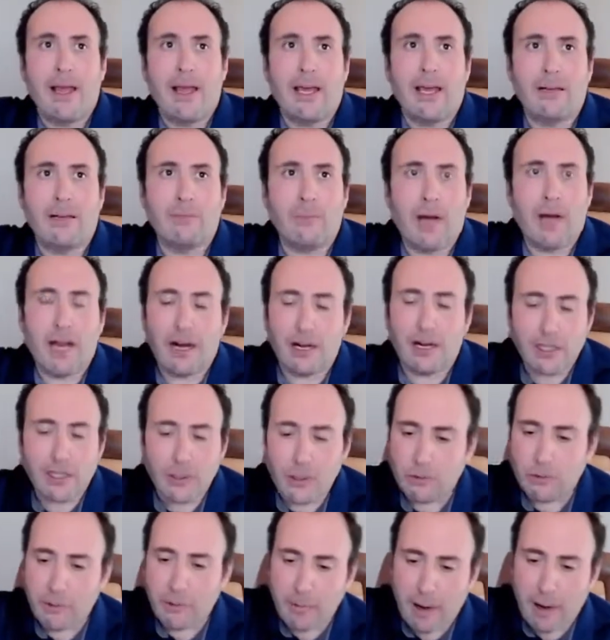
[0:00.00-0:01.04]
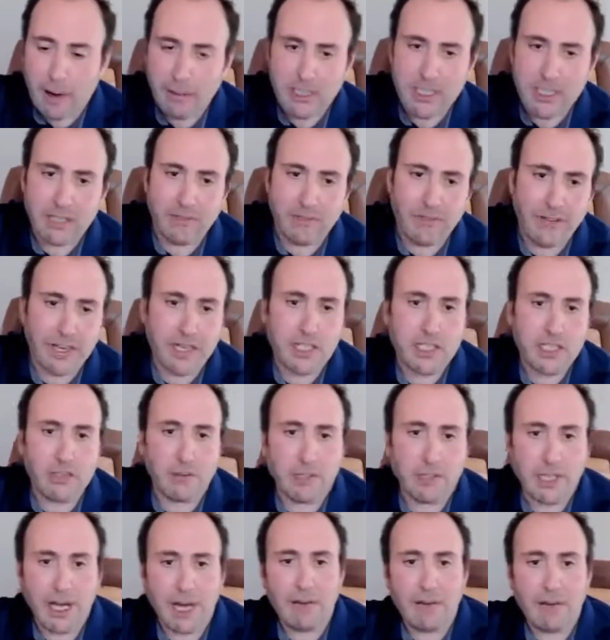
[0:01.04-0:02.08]
and my articles would be published in financial
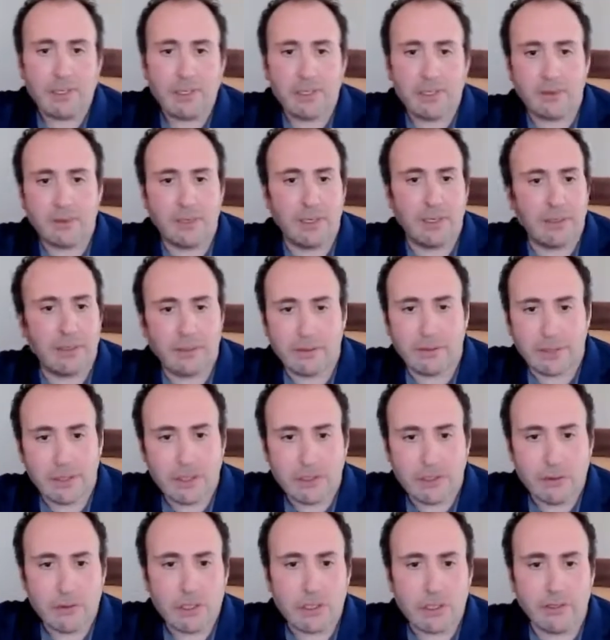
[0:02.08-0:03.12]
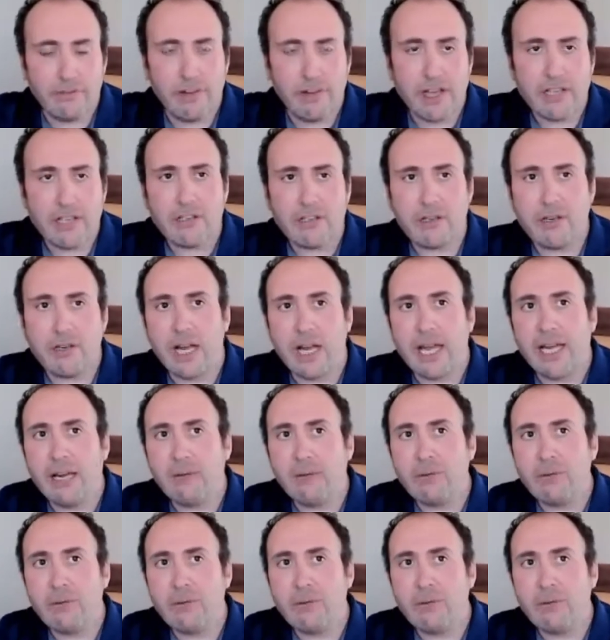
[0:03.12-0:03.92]
times you know institutional investor and i